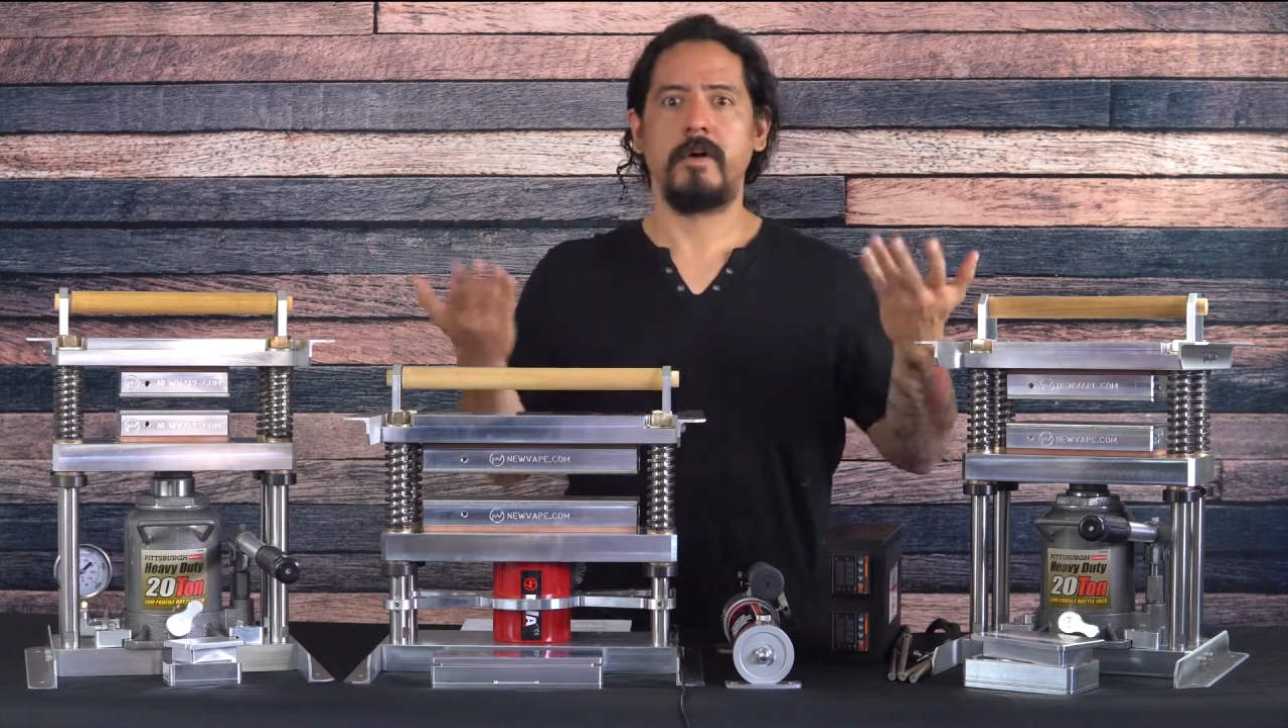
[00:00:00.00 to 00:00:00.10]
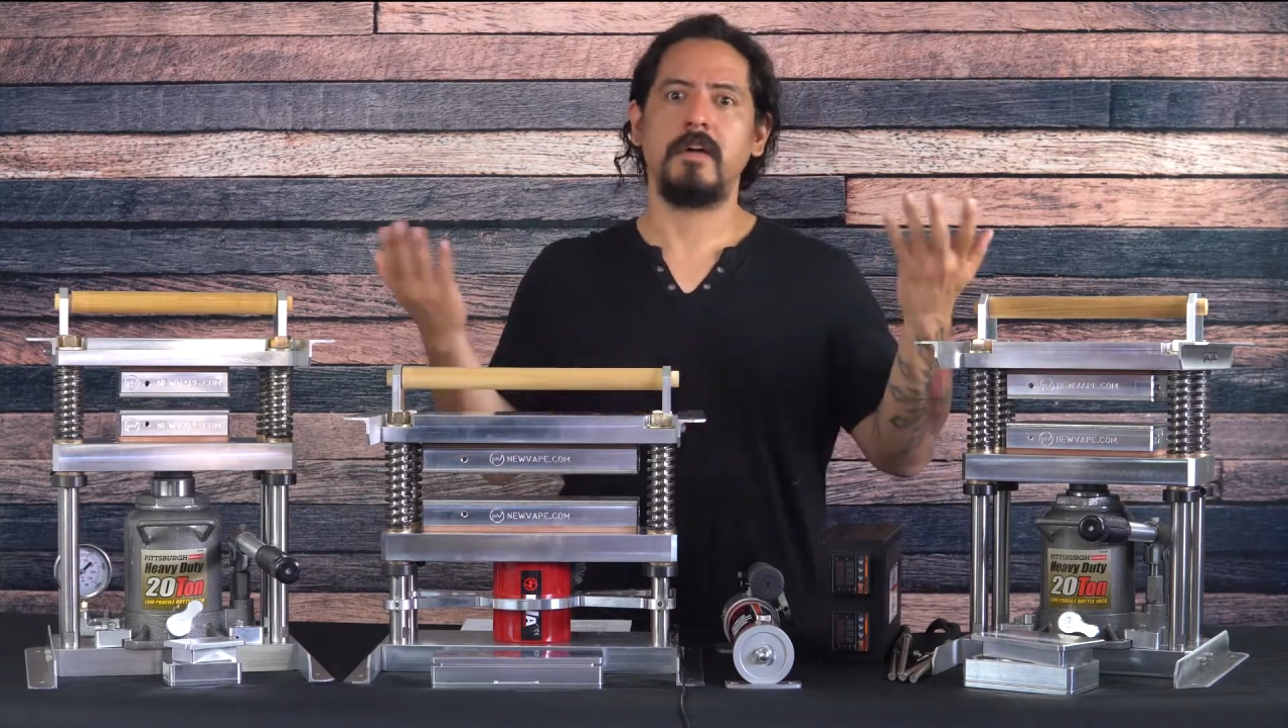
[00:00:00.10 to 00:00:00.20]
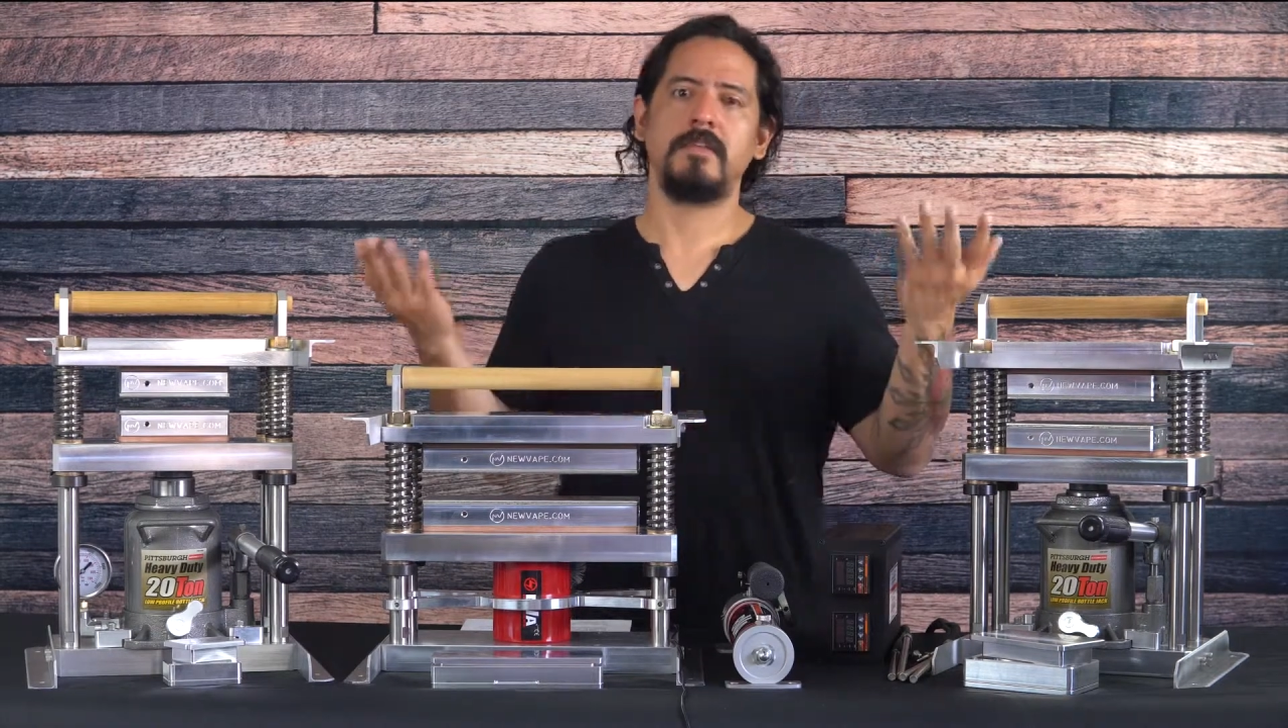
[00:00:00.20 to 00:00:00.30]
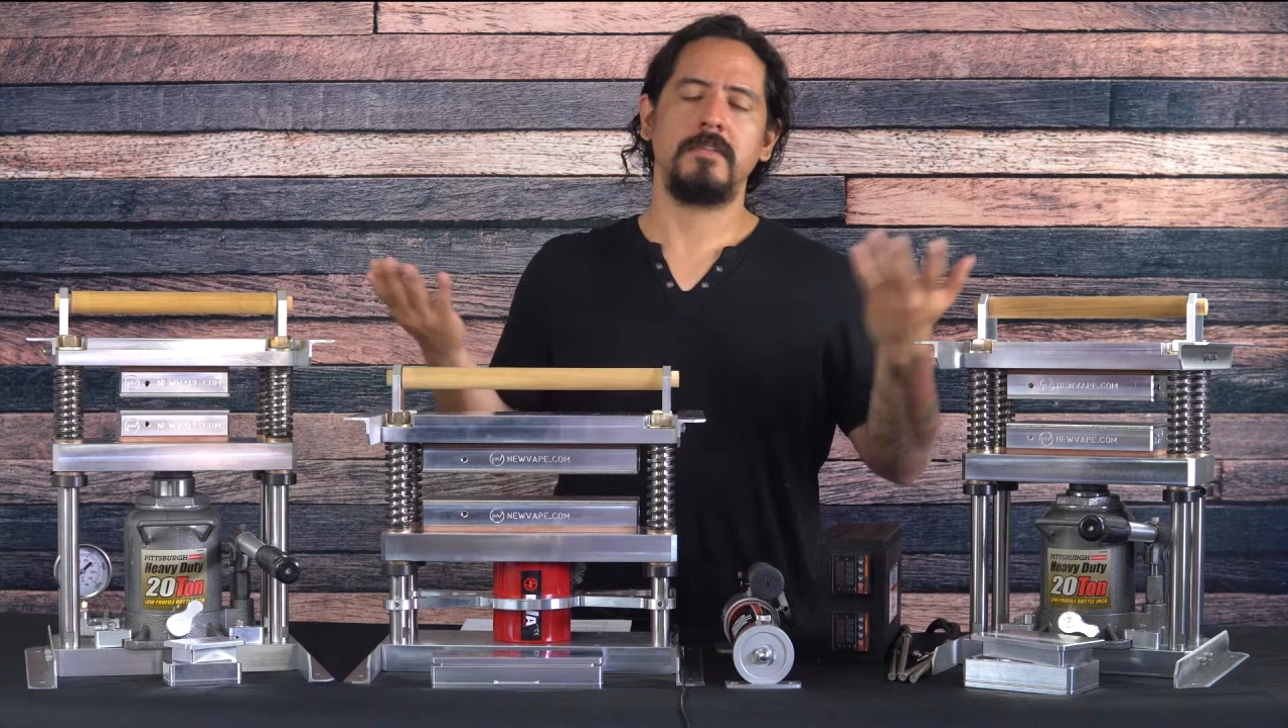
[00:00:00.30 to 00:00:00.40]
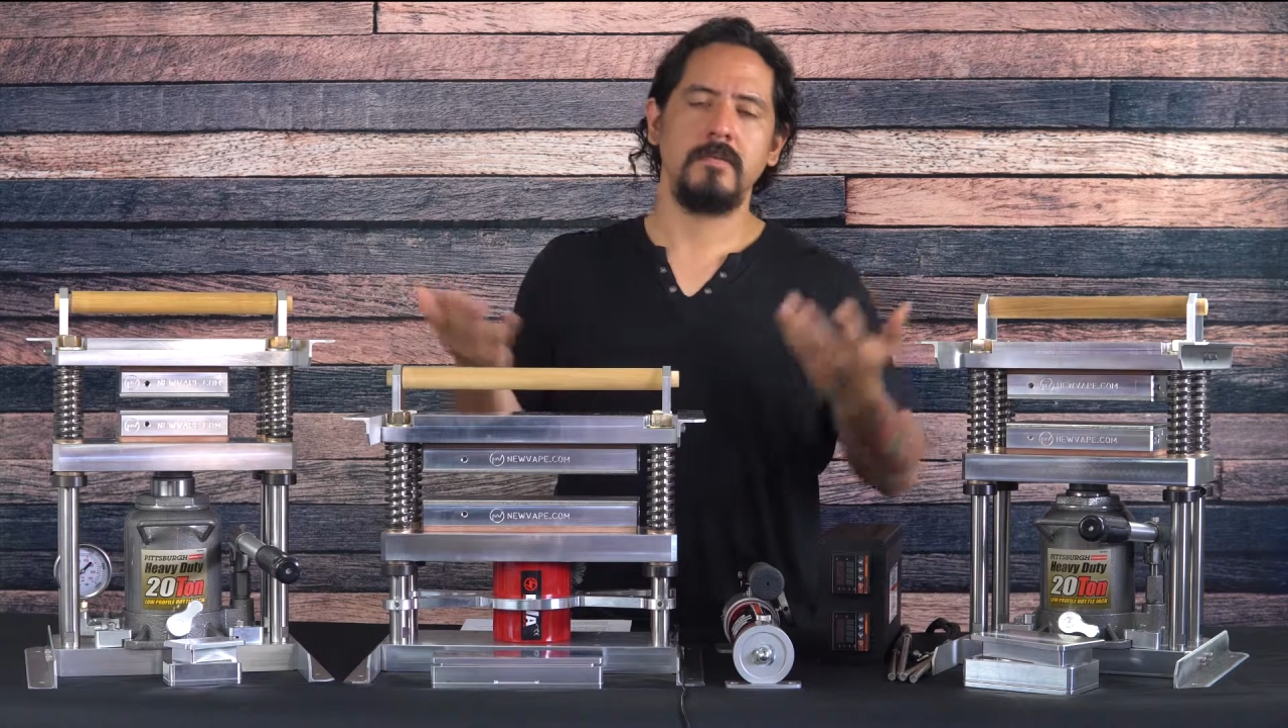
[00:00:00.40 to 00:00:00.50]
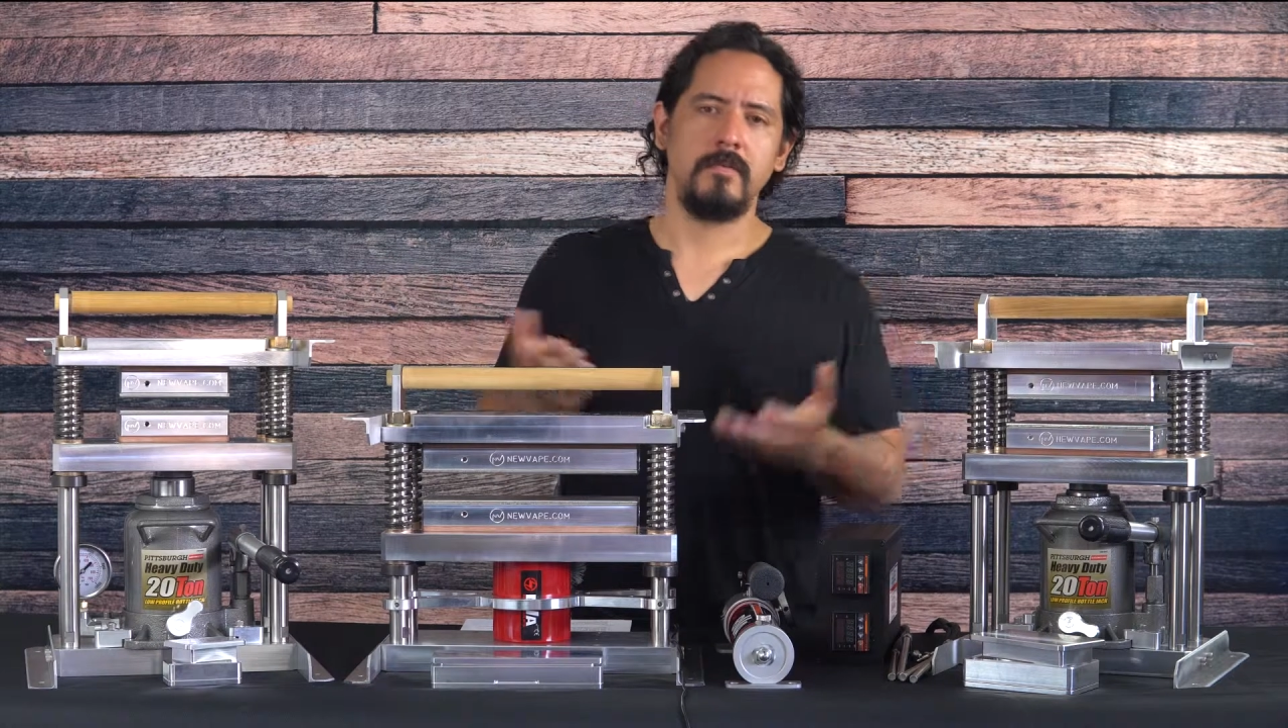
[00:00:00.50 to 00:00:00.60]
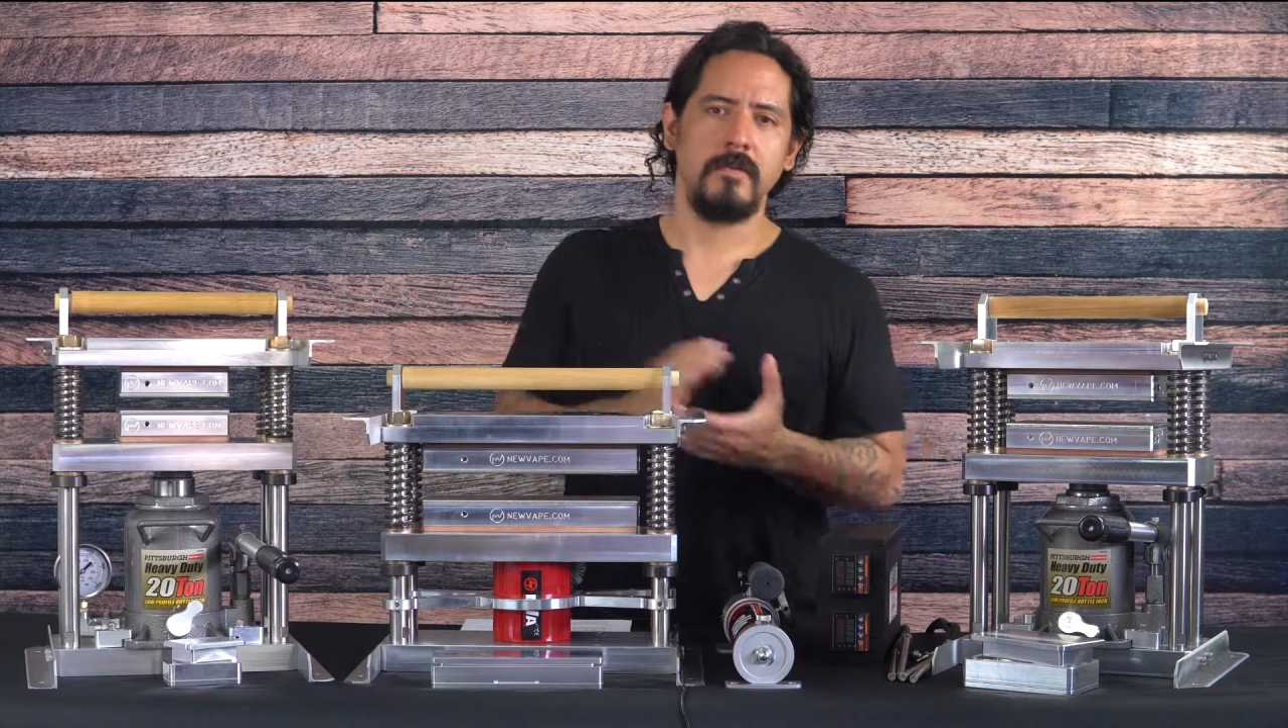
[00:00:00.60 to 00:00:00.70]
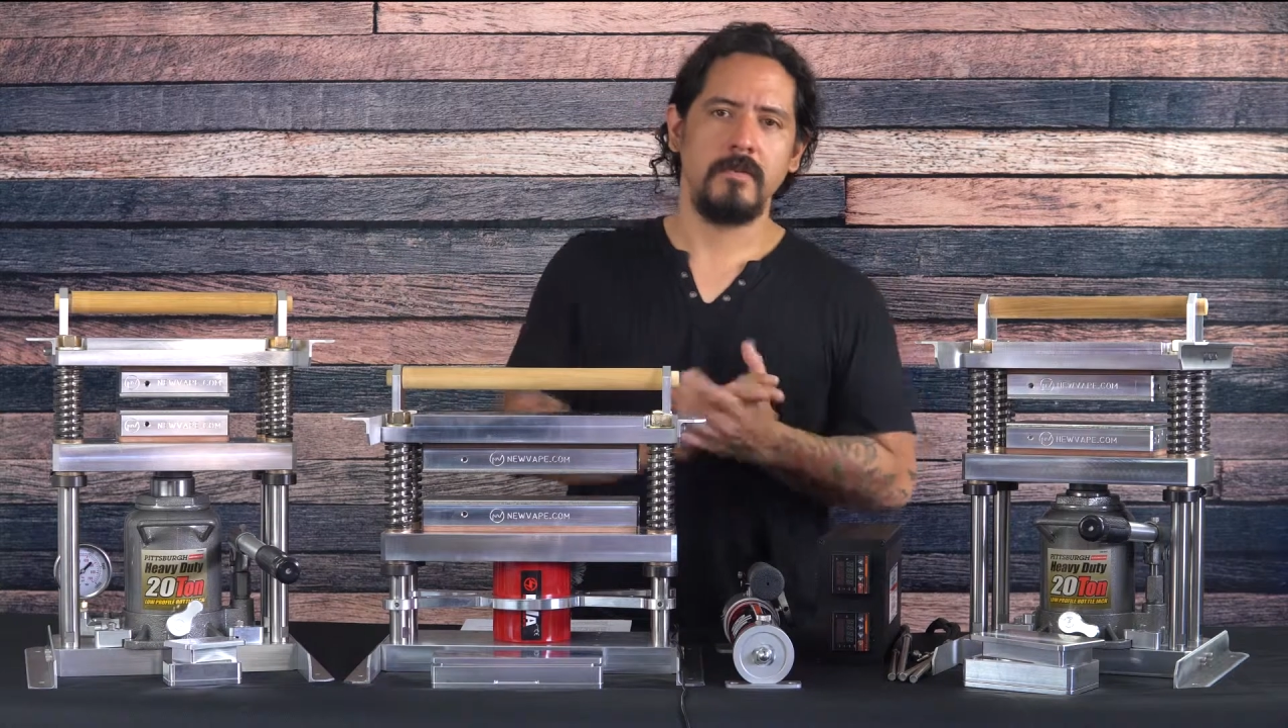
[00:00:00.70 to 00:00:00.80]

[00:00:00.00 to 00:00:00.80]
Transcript: onto